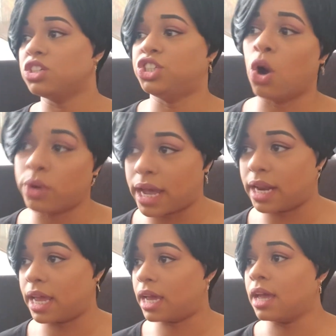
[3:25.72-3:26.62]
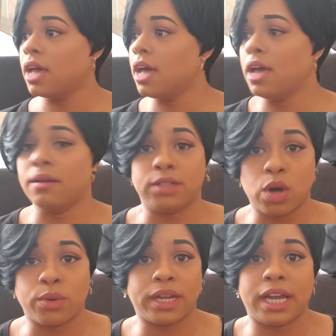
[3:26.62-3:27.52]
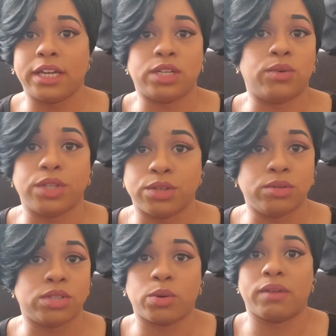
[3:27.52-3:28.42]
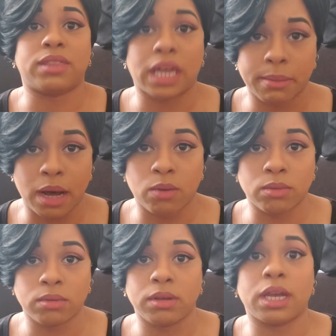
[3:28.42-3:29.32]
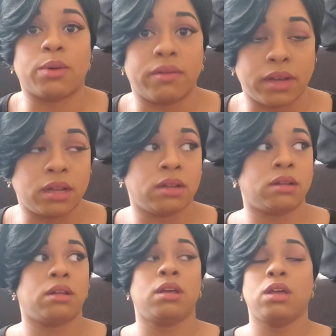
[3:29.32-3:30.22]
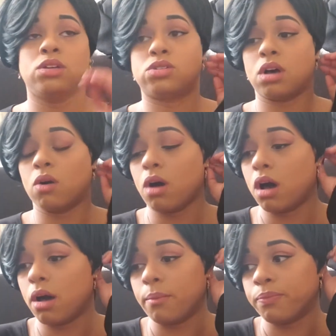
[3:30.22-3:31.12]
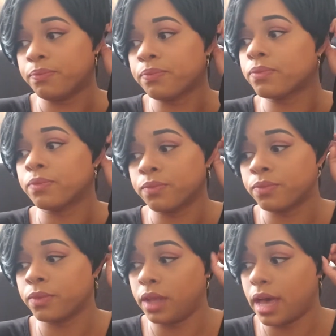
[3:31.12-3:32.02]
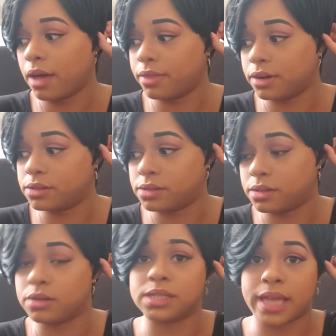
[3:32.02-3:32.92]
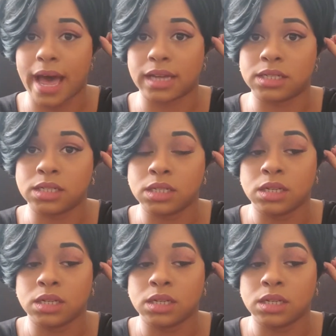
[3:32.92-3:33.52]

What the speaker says: donating. Don't need, don't use, don't even think about, get rid of it. So, yeah, there's that.